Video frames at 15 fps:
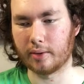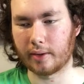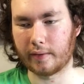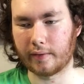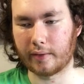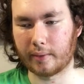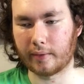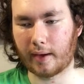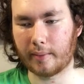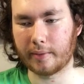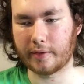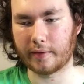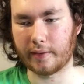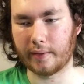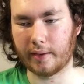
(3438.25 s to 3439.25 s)
because there's
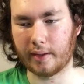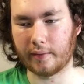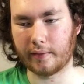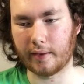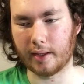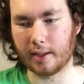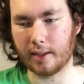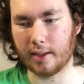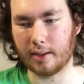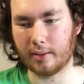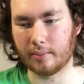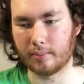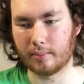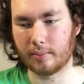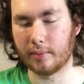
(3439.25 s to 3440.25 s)
obviously things that he
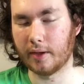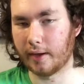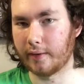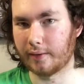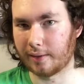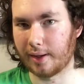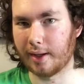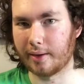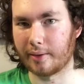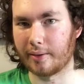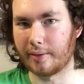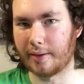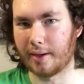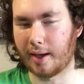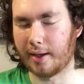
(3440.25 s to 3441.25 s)
does later
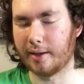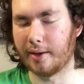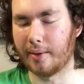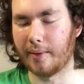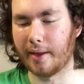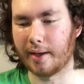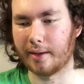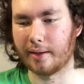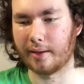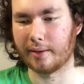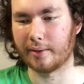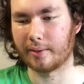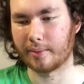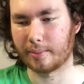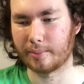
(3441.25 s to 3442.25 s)
that I know that
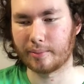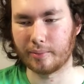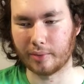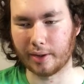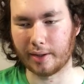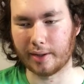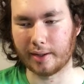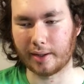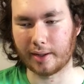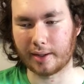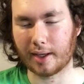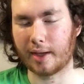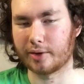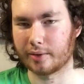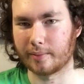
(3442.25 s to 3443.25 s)
are really like
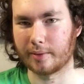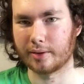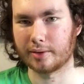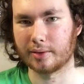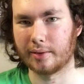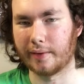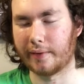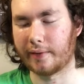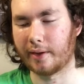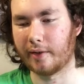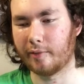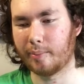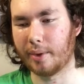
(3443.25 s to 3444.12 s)
controversial and stuff.